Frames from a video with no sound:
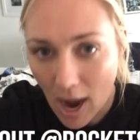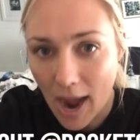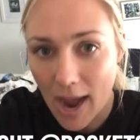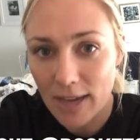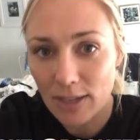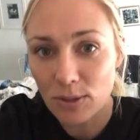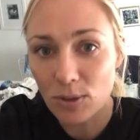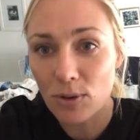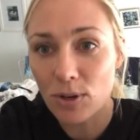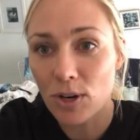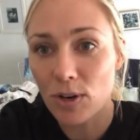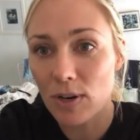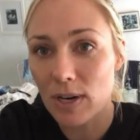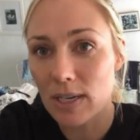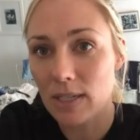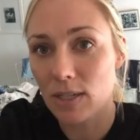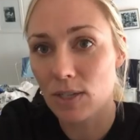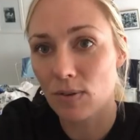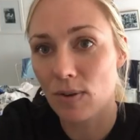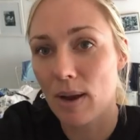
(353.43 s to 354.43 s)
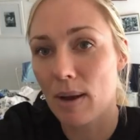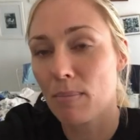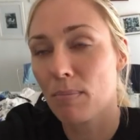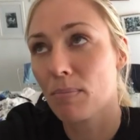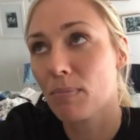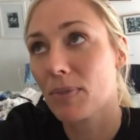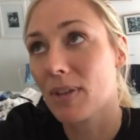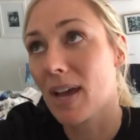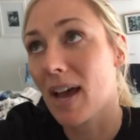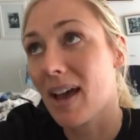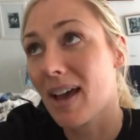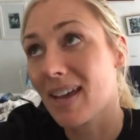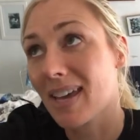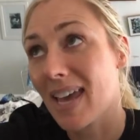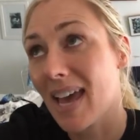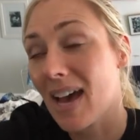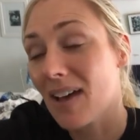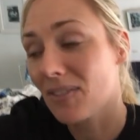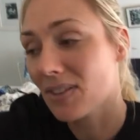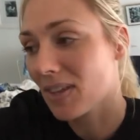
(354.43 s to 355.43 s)
I saw on her Instagram the
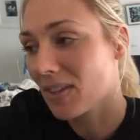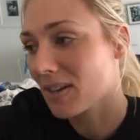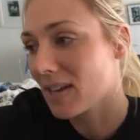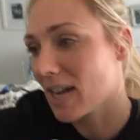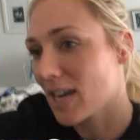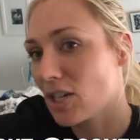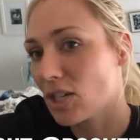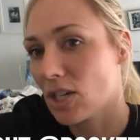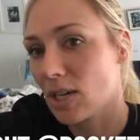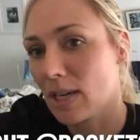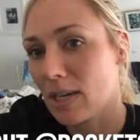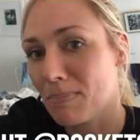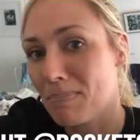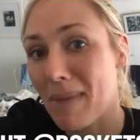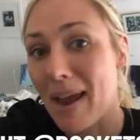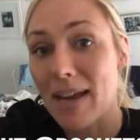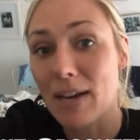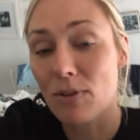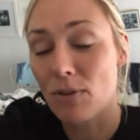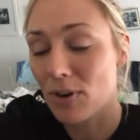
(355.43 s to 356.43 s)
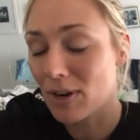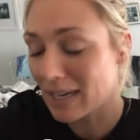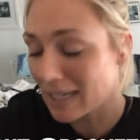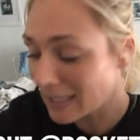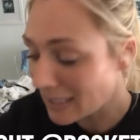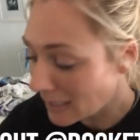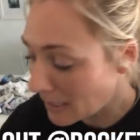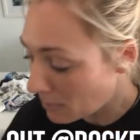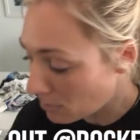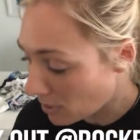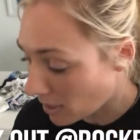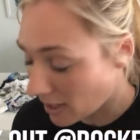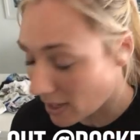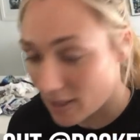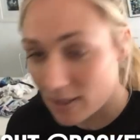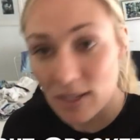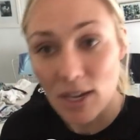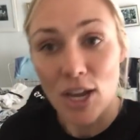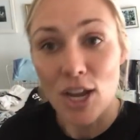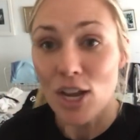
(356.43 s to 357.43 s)
account the other day, she made her own cleaning
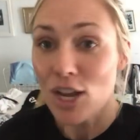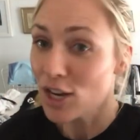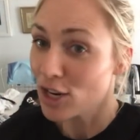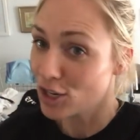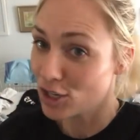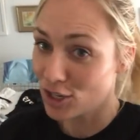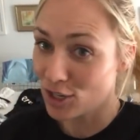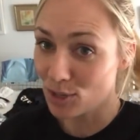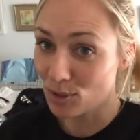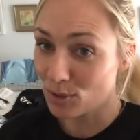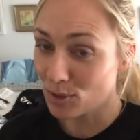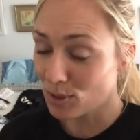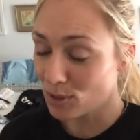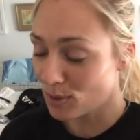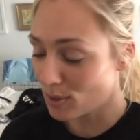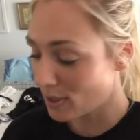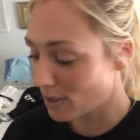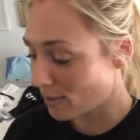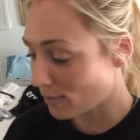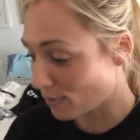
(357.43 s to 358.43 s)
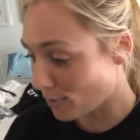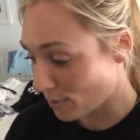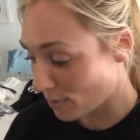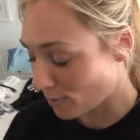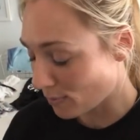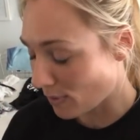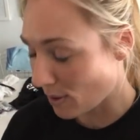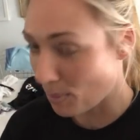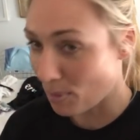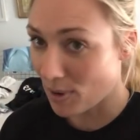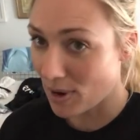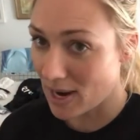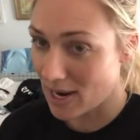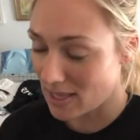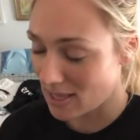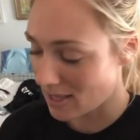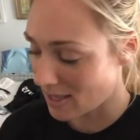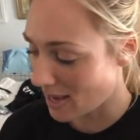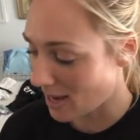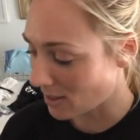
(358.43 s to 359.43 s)
products because she's also doing the Frugal February
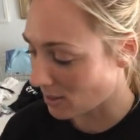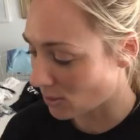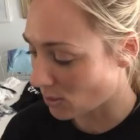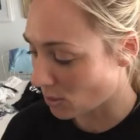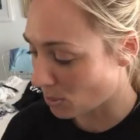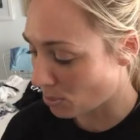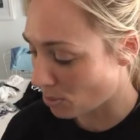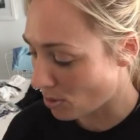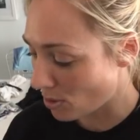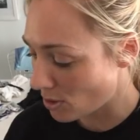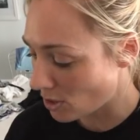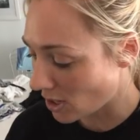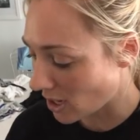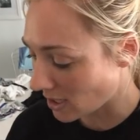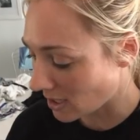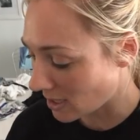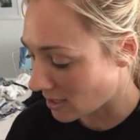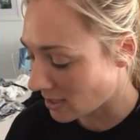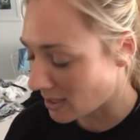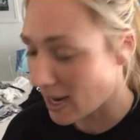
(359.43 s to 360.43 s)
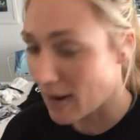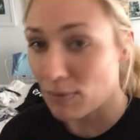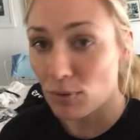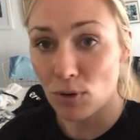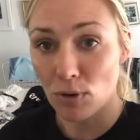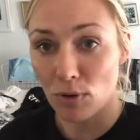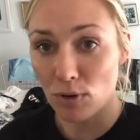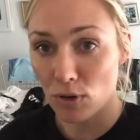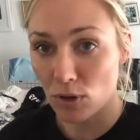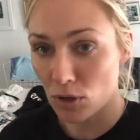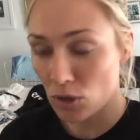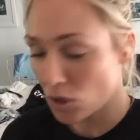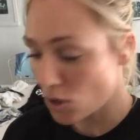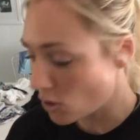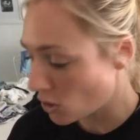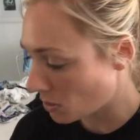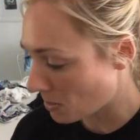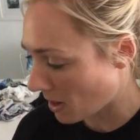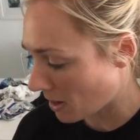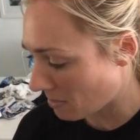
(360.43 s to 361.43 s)
and the $1,000 project and it saved her a
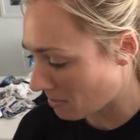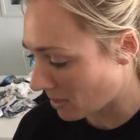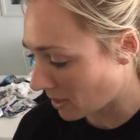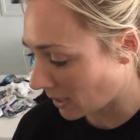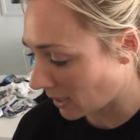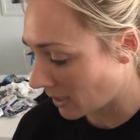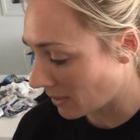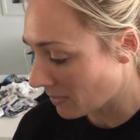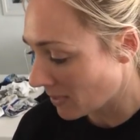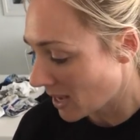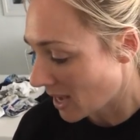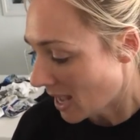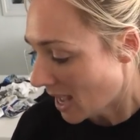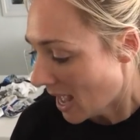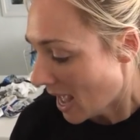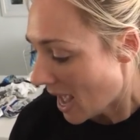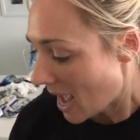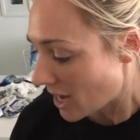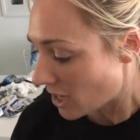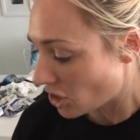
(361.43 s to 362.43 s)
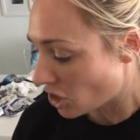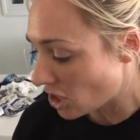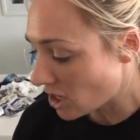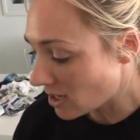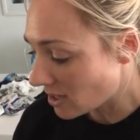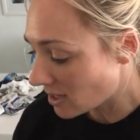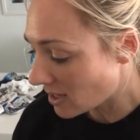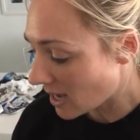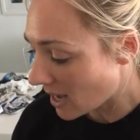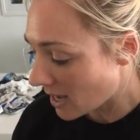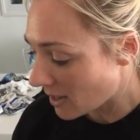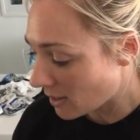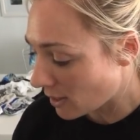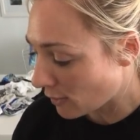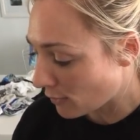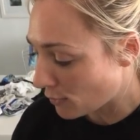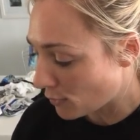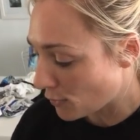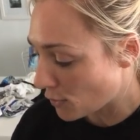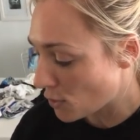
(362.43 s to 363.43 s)
huge amount of money. And she said
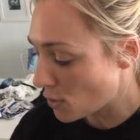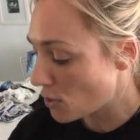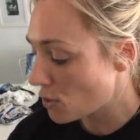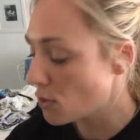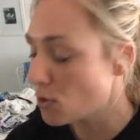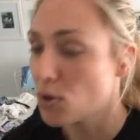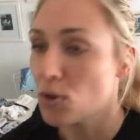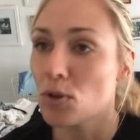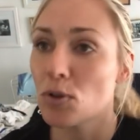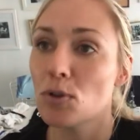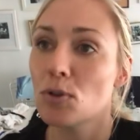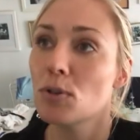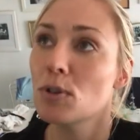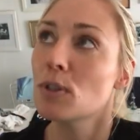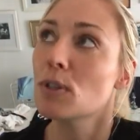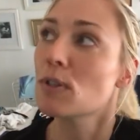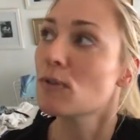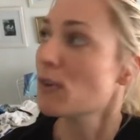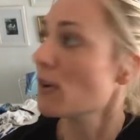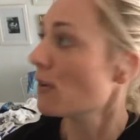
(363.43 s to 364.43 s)
if you use